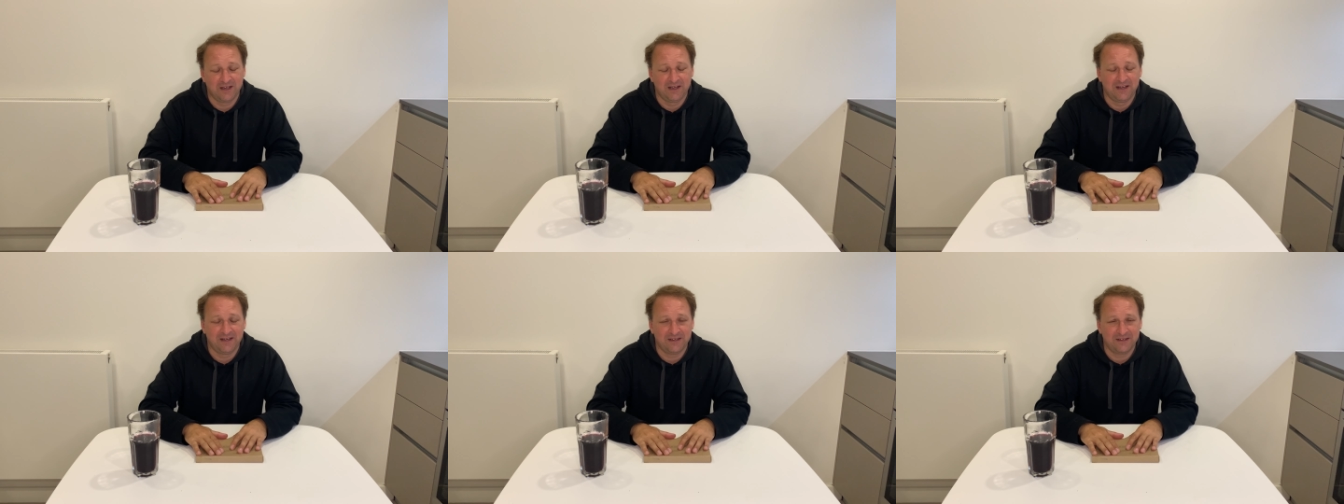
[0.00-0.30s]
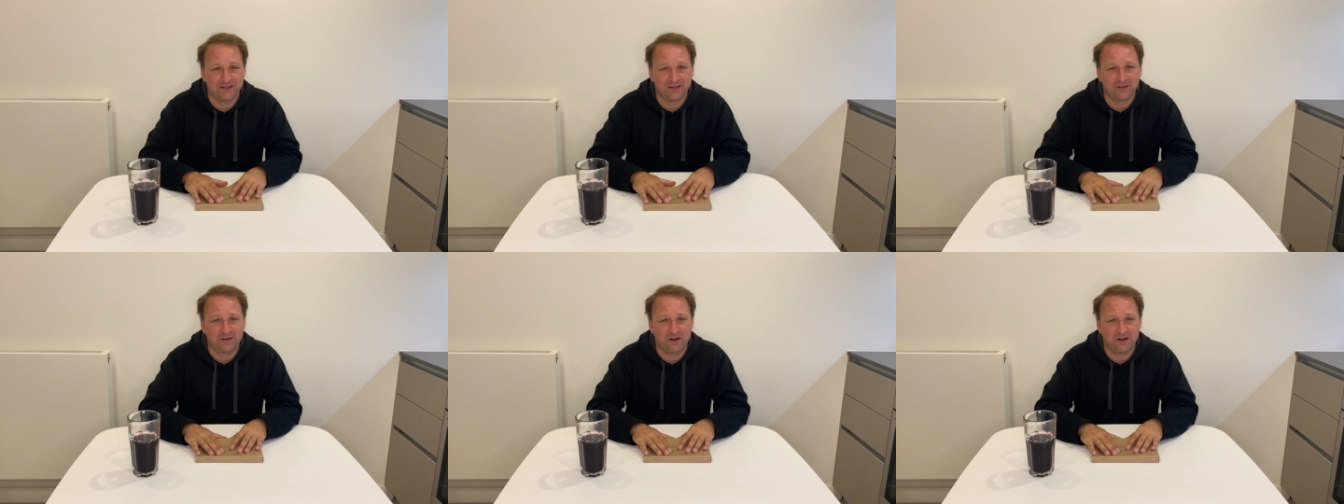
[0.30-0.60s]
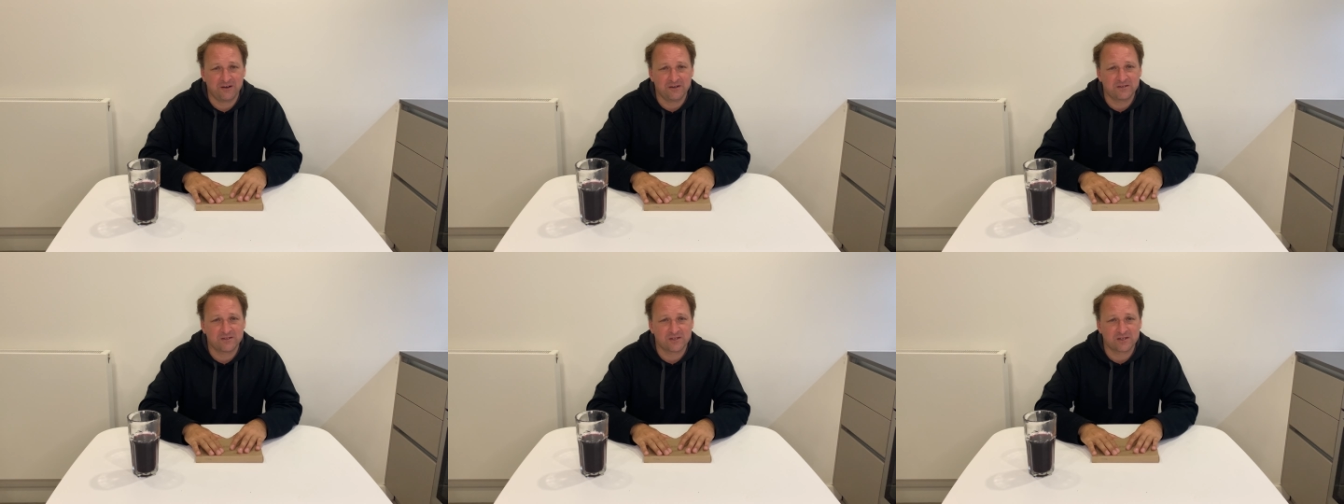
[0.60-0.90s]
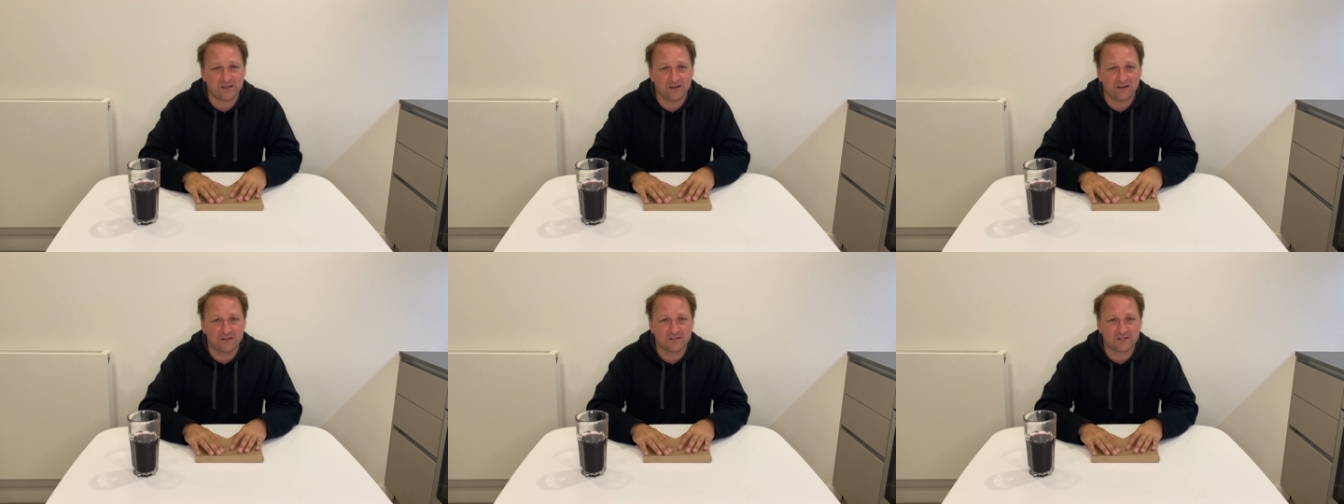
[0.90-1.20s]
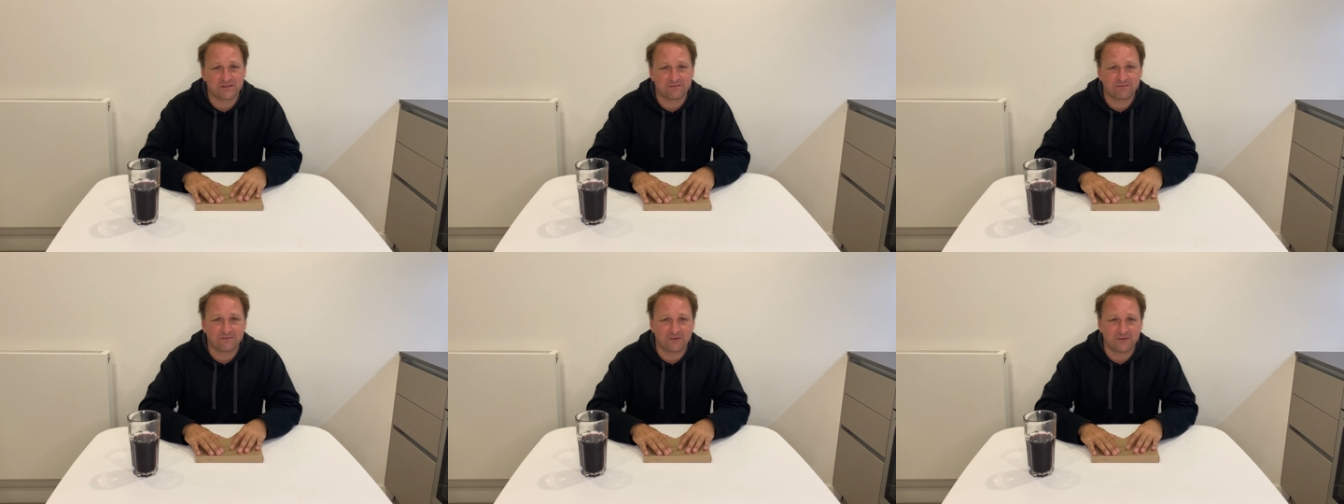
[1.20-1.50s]
The garden slugs
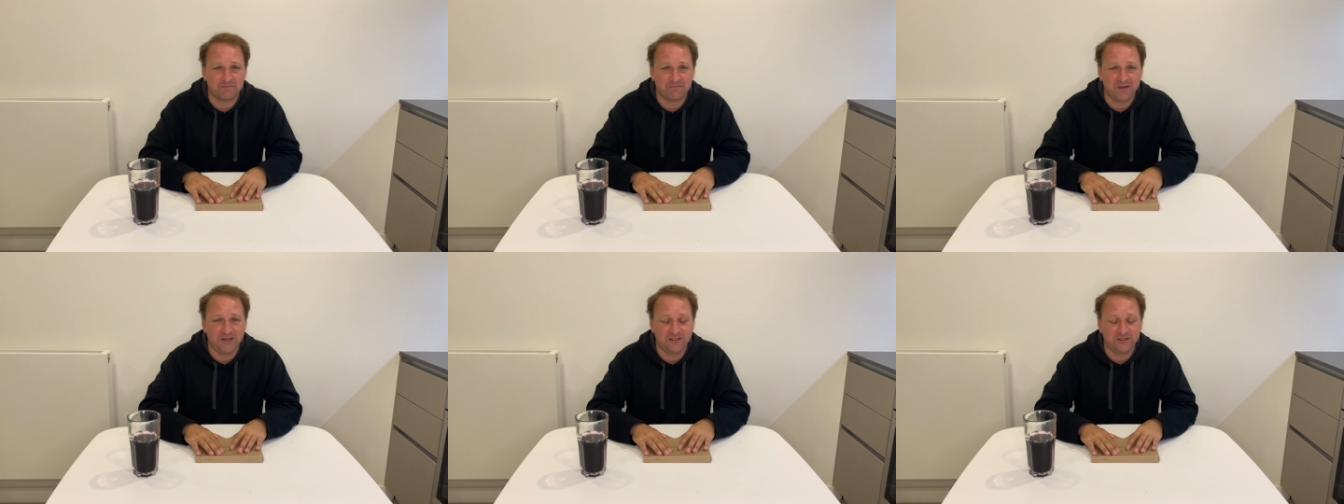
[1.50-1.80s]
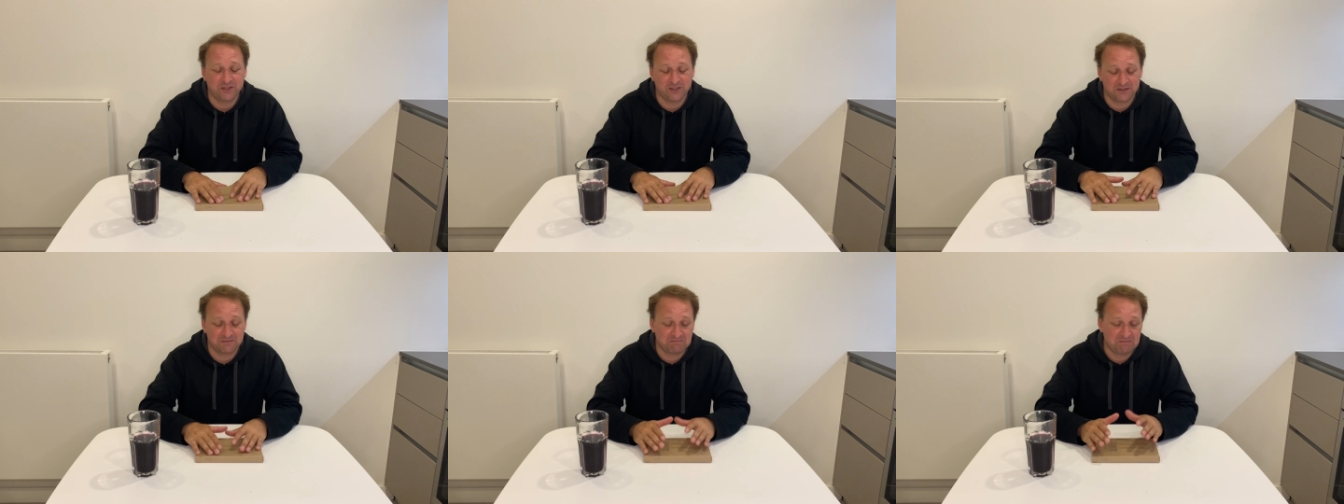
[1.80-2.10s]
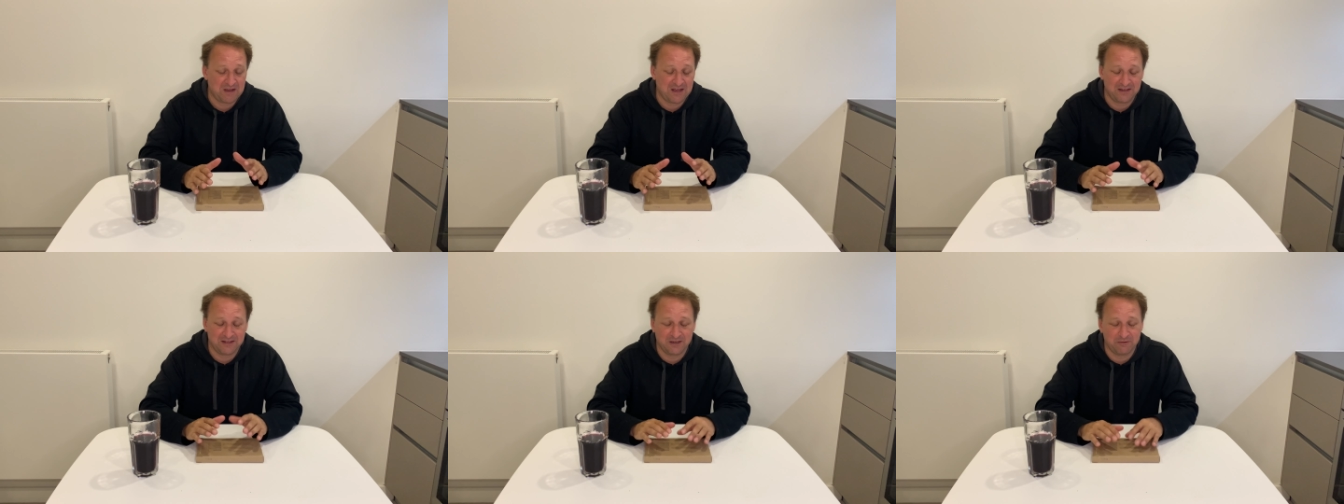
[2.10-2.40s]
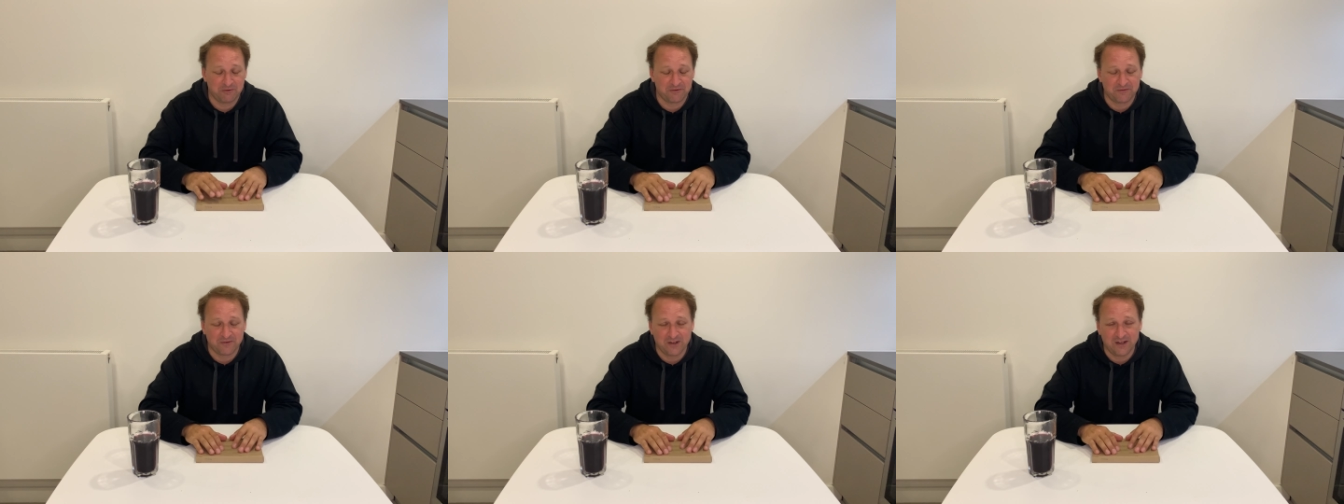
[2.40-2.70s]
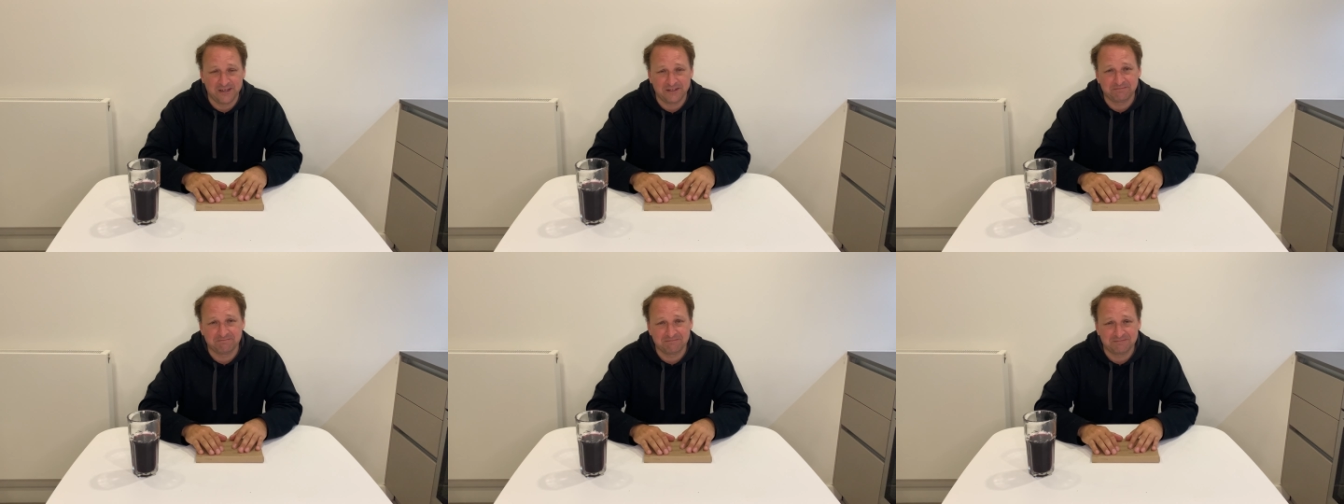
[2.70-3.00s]
for peaches, they were fine.